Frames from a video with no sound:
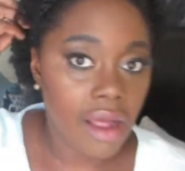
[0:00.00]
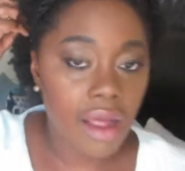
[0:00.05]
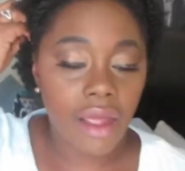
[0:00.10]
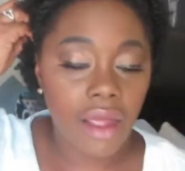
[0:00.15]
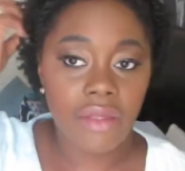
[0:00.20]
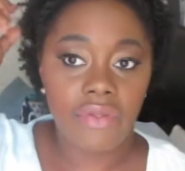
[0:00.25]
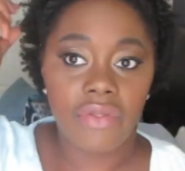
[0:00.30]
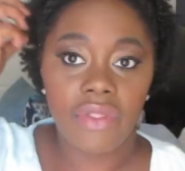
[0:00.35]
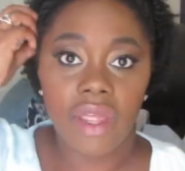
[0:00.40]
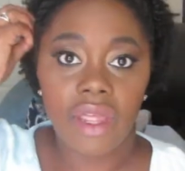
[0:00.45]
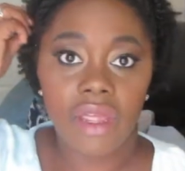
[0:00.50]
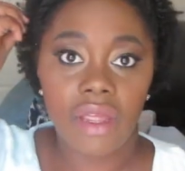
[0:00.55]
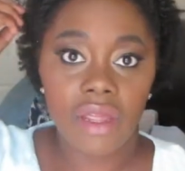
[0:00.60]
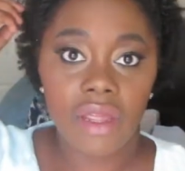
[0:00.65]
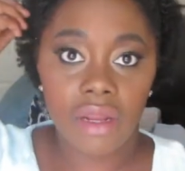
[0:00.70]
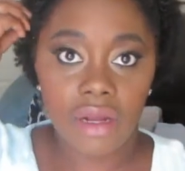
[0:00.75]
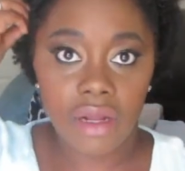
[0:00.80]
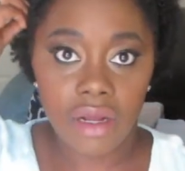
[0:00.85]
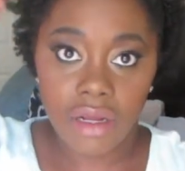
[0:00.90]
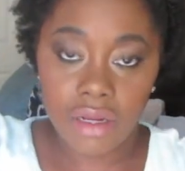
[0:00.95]
and
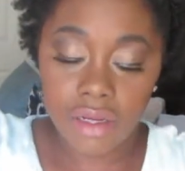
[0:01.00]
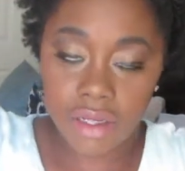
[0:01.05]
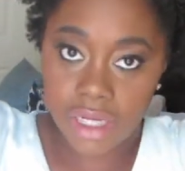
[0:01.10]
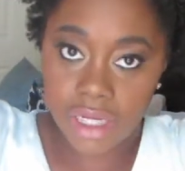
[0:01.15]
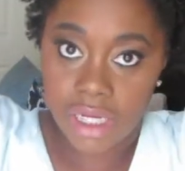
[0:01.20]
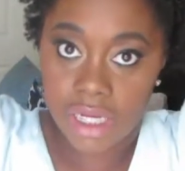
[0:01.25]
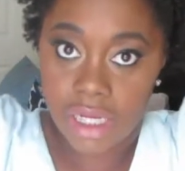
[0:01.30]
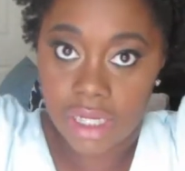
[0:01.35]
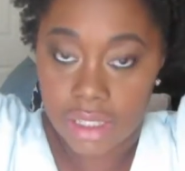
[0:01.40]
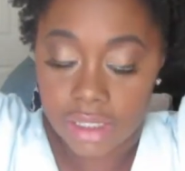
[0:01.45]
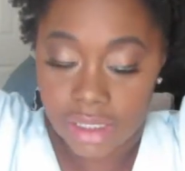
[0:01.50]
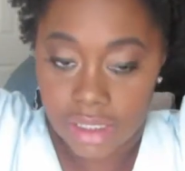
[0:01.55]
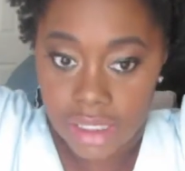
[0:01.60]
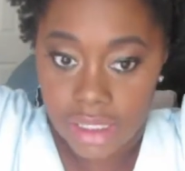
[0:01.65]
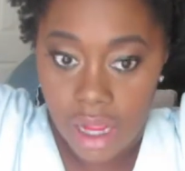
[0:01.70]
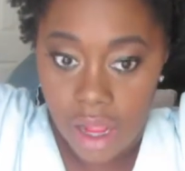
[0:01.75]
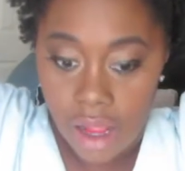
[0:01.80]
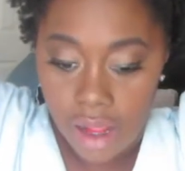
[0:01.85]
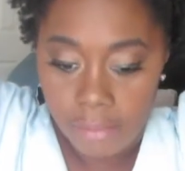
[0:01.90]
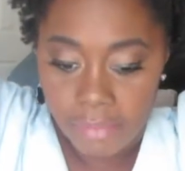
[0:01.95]
then the
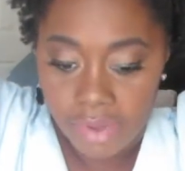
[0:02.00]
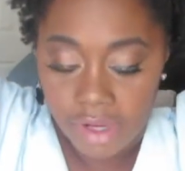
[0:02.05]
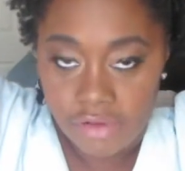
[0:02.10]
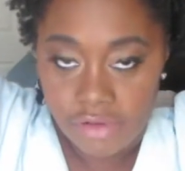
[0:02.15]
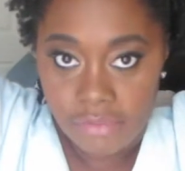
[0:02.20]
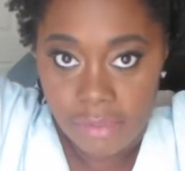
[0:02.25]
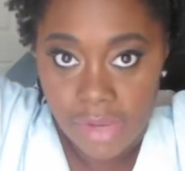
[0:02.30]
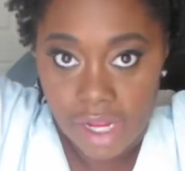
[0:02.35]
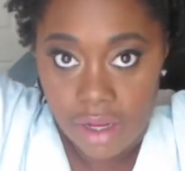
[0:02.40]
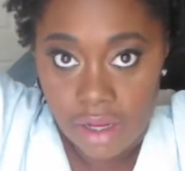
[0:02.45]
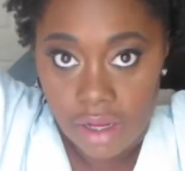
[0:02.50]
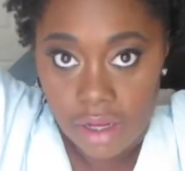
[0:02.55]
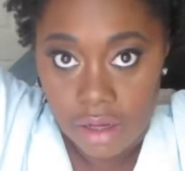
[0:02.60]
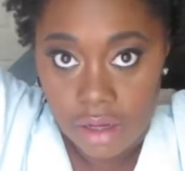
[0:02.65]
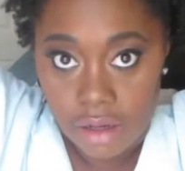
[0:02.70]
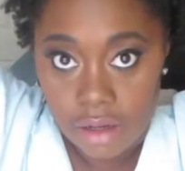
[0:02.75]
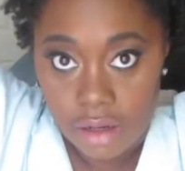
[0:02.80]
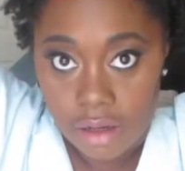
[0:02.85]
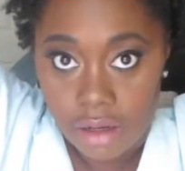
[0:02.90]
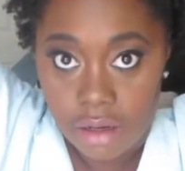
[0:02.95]
top of my
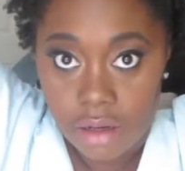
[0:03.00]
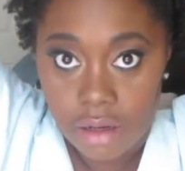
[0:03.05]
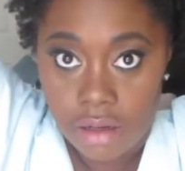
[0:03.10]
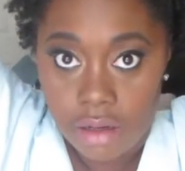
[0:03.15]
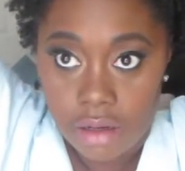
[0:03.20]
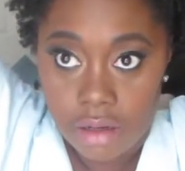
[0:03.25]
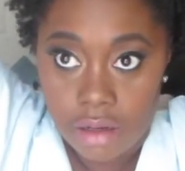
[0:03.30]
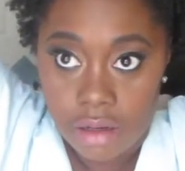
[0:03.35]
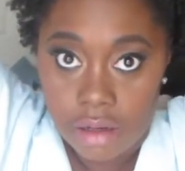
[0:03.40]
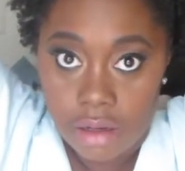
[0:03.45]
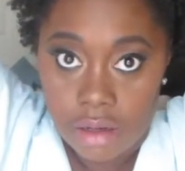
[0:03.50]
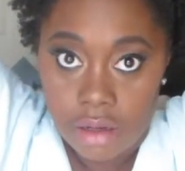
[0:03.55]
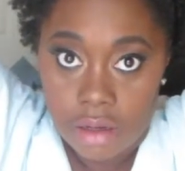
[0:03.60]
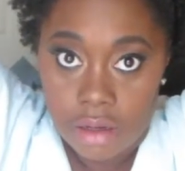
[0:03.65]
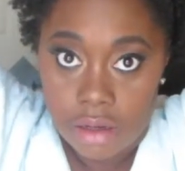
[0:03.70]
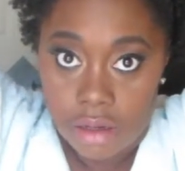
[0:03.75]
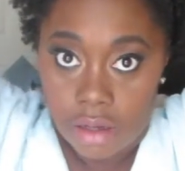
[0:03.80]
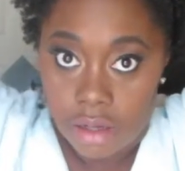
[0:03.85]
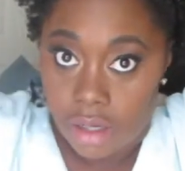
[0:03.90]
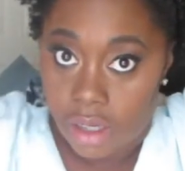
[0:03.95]
hair
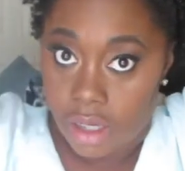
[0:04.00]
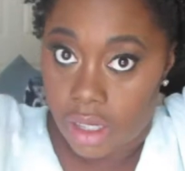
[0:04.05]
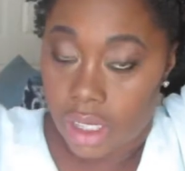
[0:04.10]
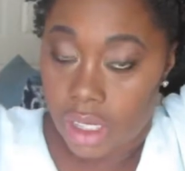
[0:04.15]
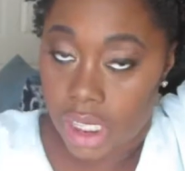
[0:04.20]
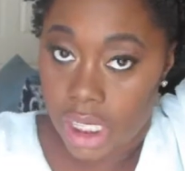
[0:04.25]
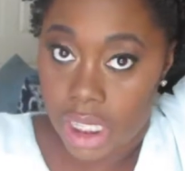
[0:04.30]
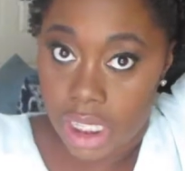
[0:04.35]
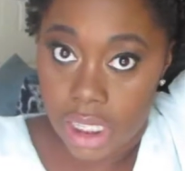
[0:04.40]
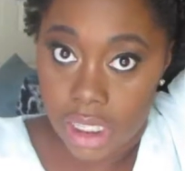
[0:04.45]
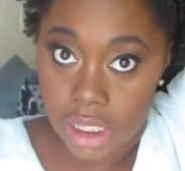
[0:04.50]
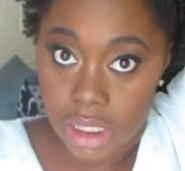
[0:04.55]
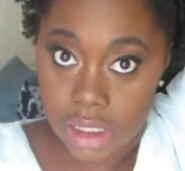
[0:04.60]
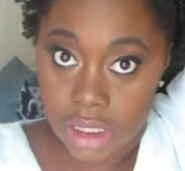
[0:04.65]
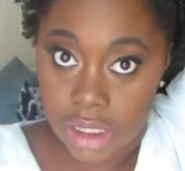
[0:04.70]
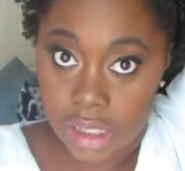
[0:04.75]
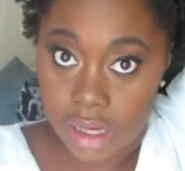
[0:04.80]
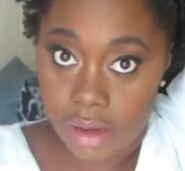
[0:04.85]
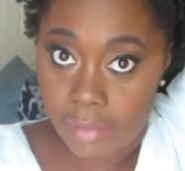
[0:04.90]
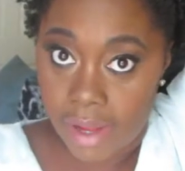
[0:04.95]

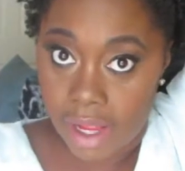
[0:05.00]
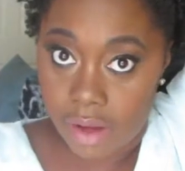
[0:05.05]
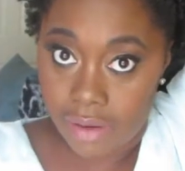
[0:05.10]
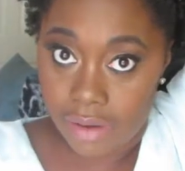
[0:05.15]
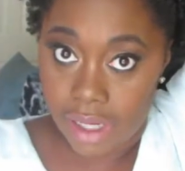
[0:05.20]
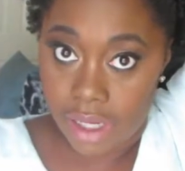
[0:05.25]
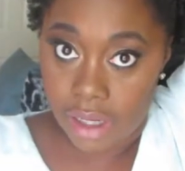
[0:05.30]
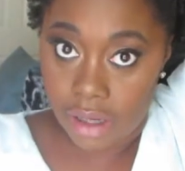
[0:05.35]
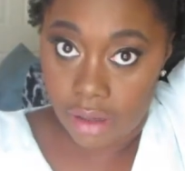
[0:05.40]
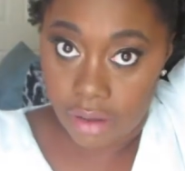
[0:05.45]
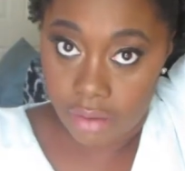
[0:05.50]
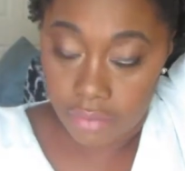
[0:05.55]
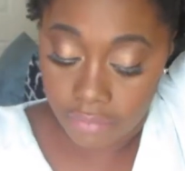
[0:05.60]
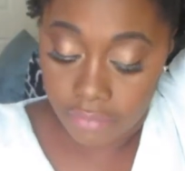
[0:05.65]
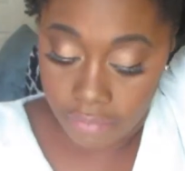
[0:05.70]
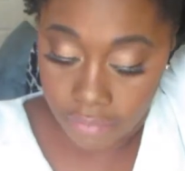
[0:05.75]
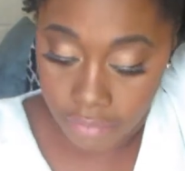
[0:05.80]
is about here.